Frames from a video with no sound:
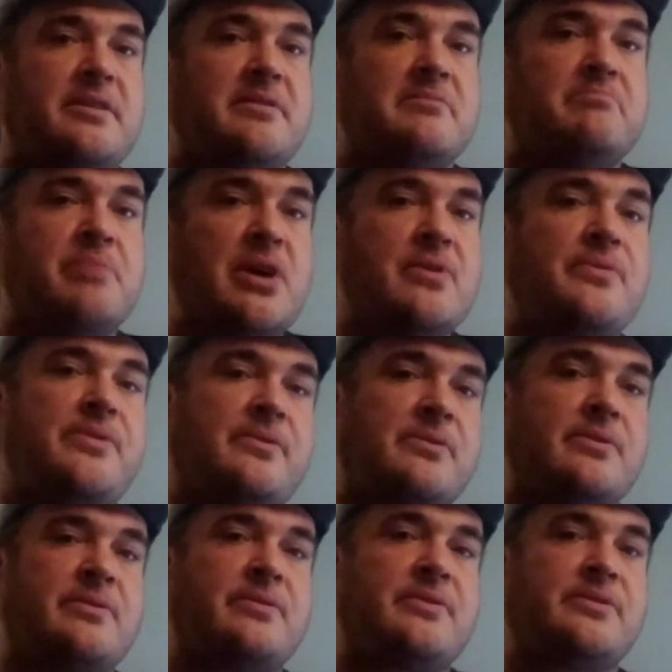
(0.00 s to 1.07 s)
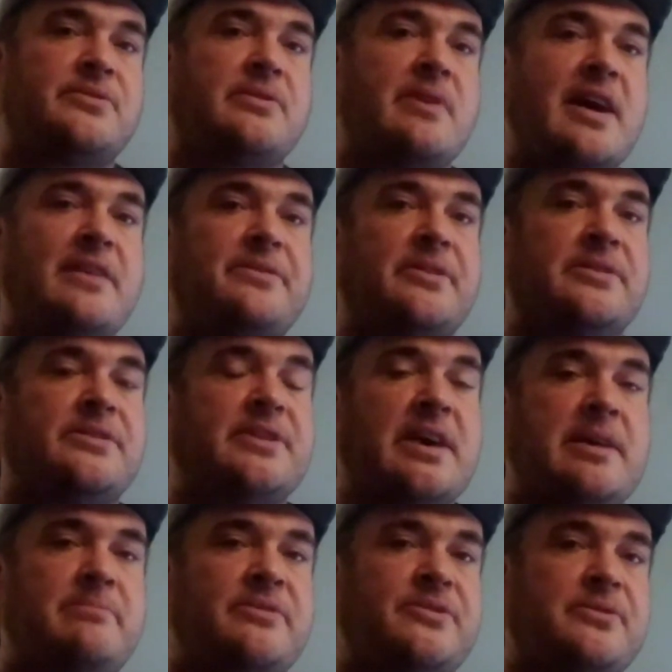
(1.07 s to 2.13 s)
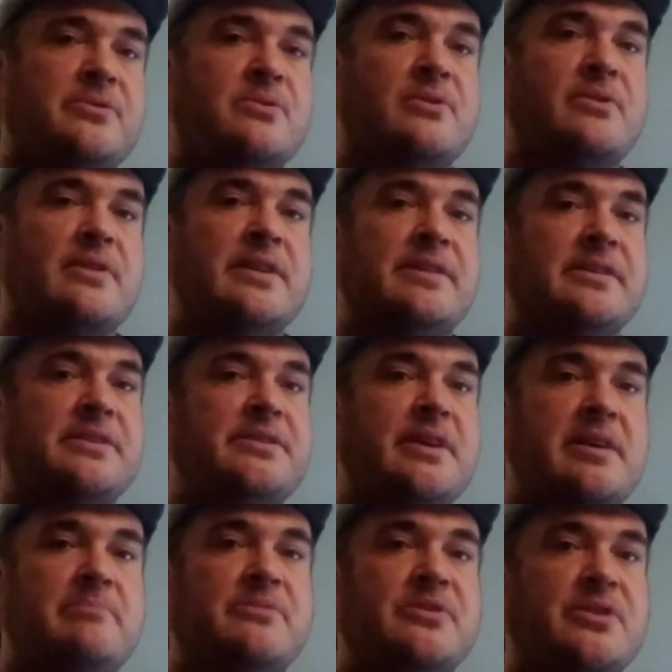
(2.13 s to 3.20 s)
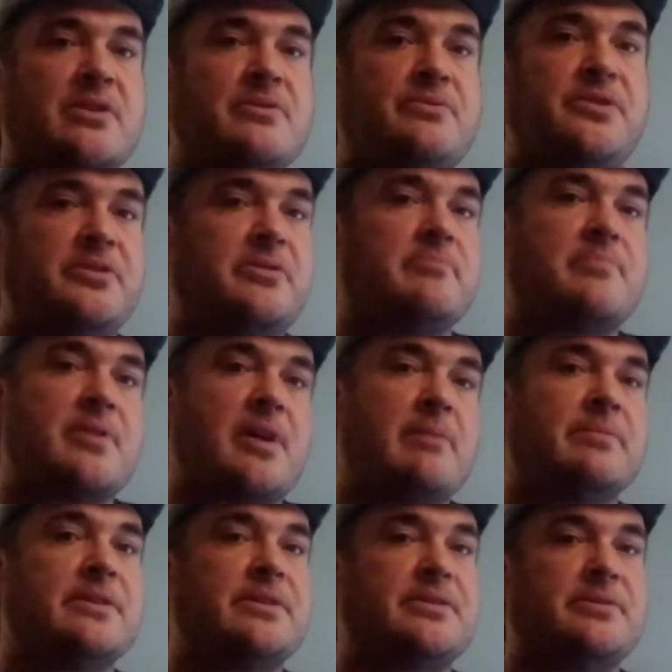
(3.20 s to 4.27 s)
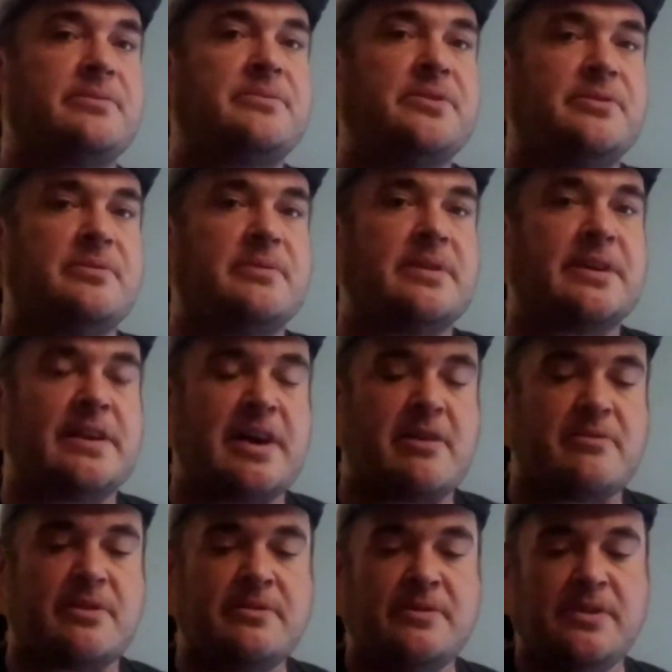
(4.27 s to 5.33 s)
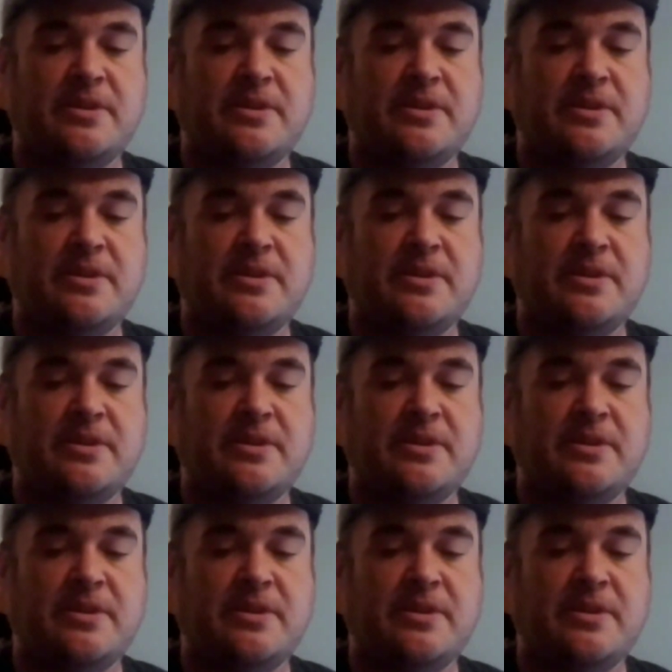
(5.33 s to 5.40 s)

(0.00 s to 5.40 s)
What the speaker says: both orders are at the same store in the same zone, you can probably do 2 in an hour.